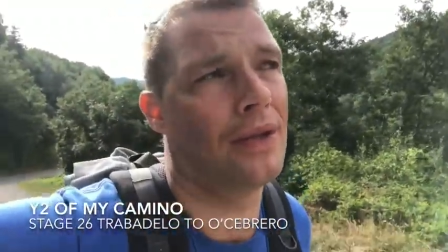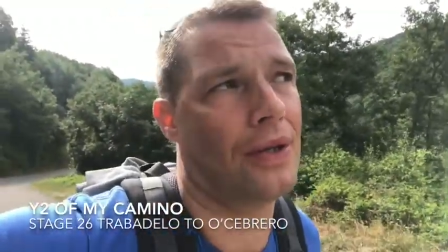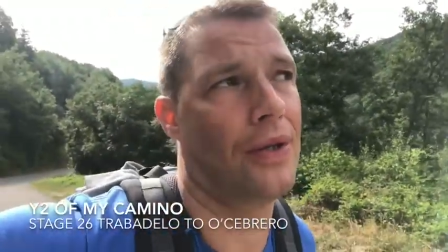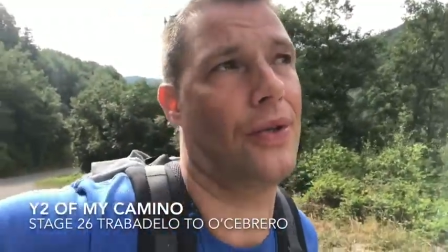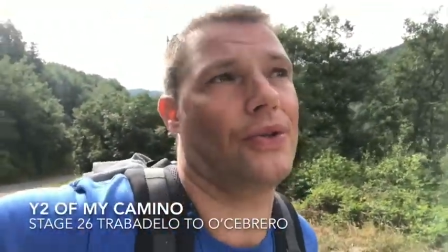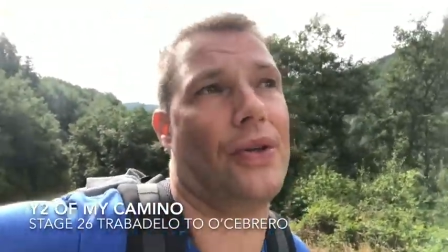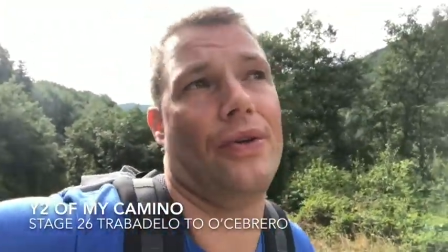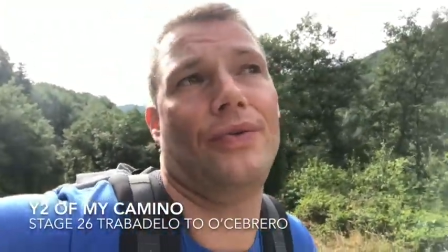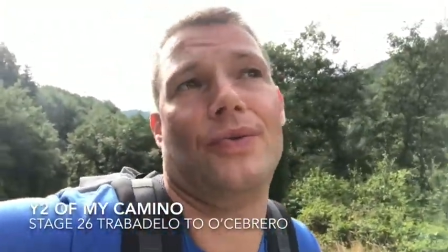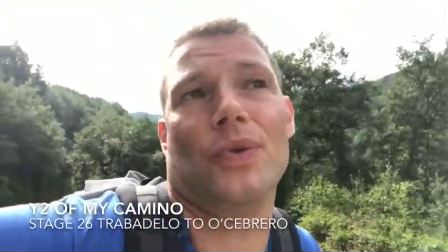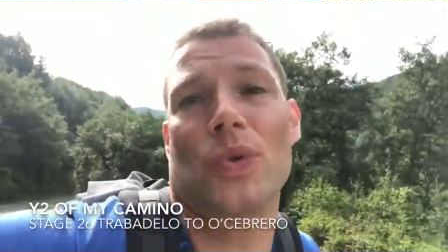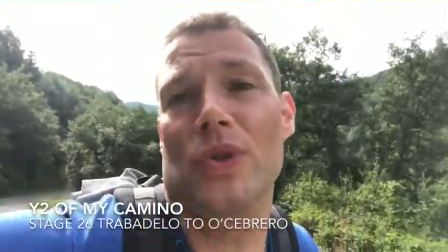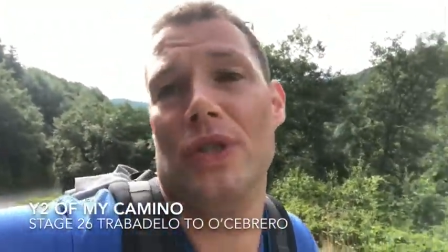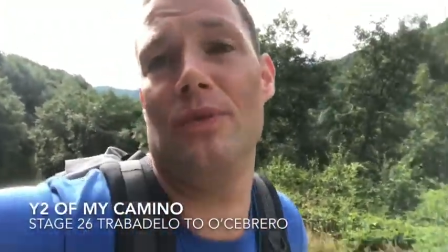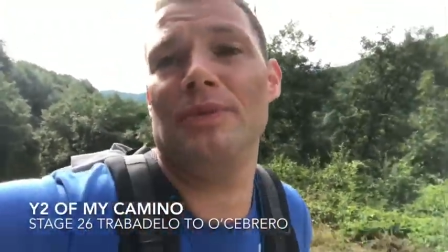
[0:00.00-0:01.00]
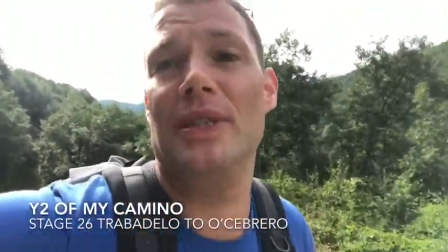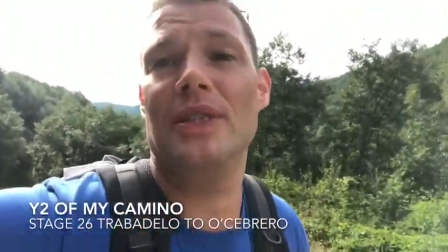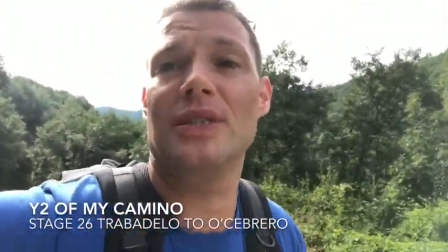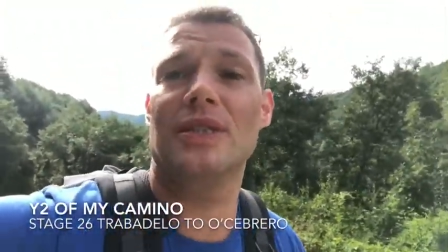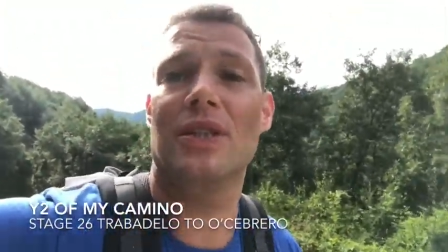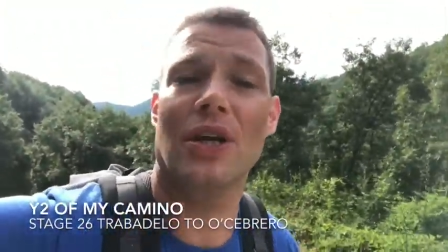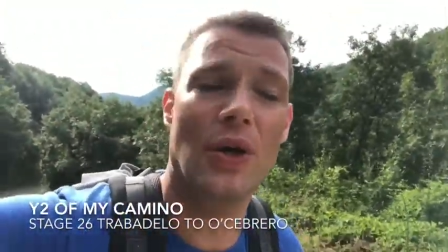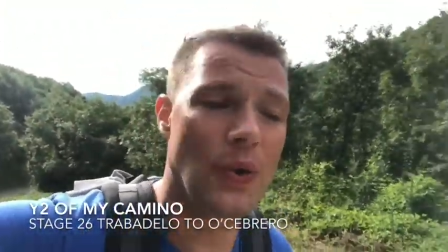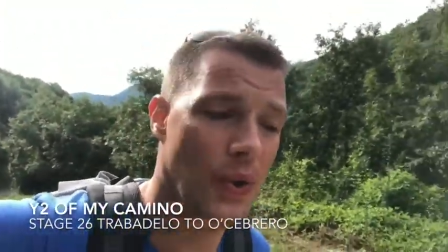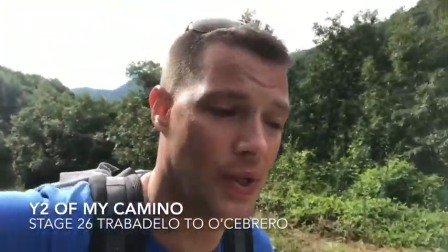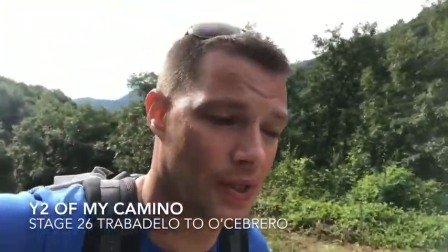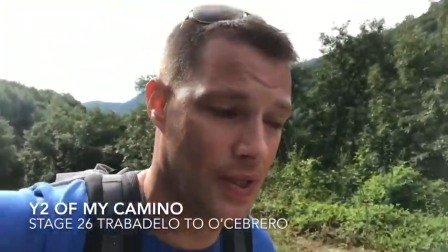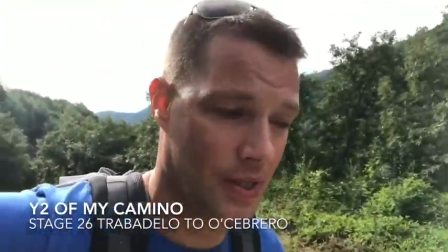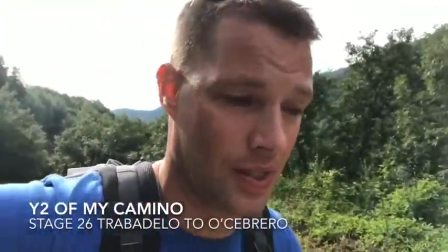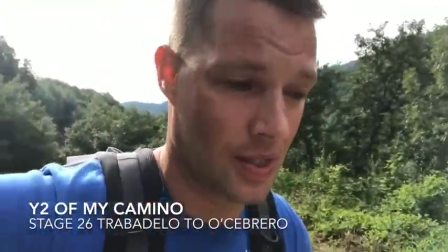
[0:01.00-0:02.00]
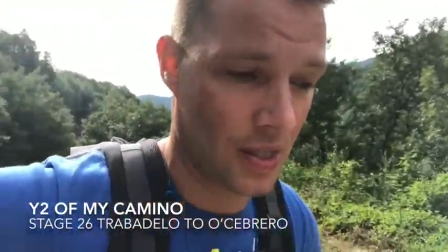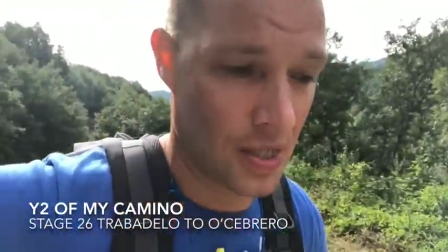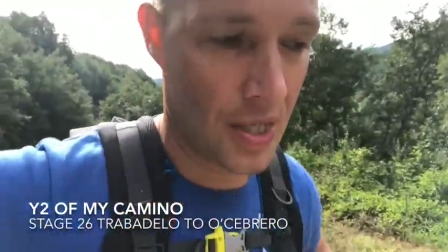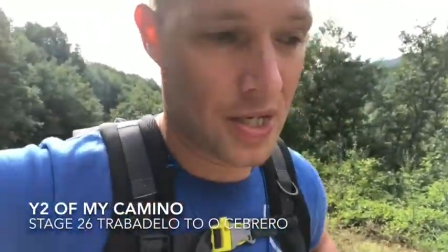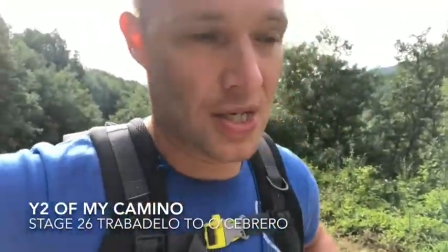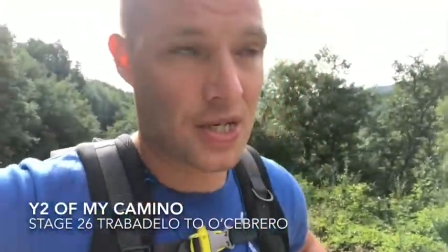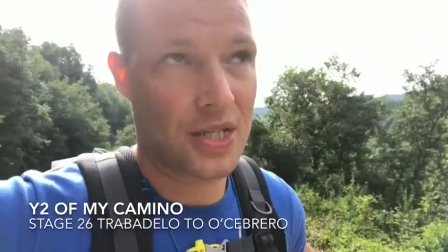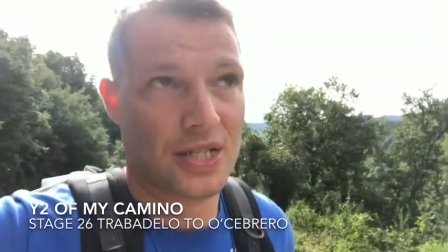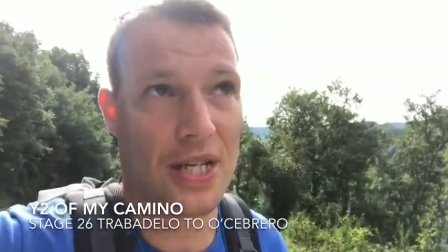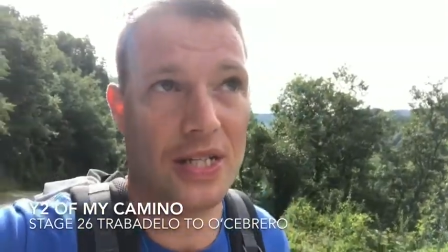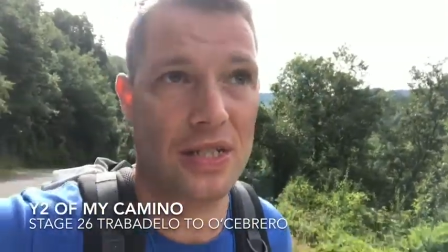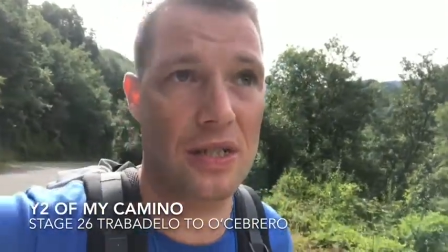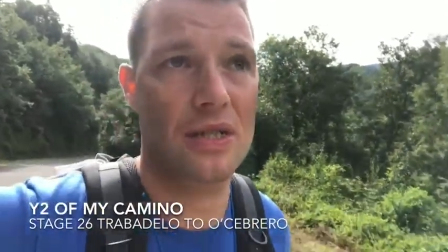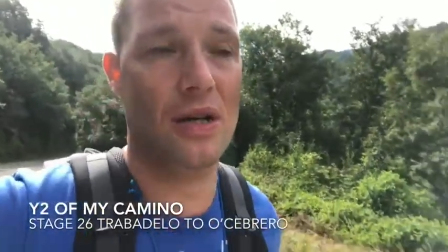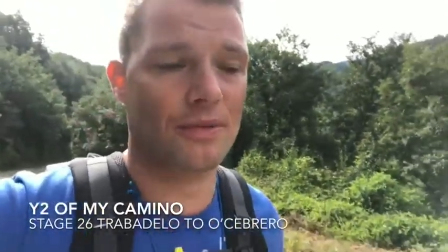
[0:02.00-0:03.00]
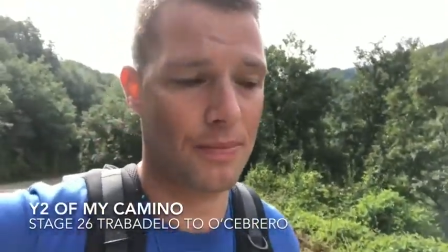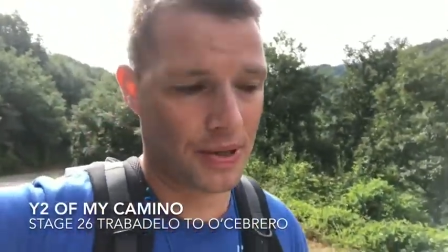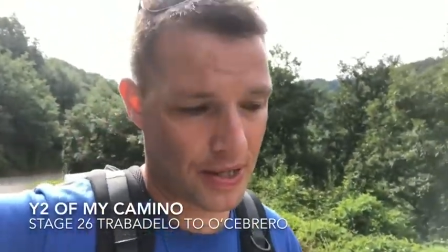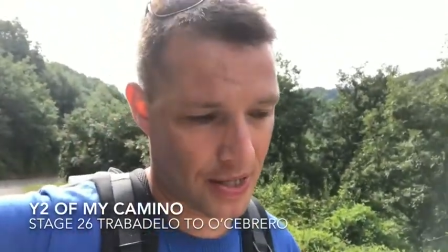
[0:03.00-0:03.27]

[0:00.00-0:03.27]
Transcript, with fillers: another 400 meters to go to get to the top.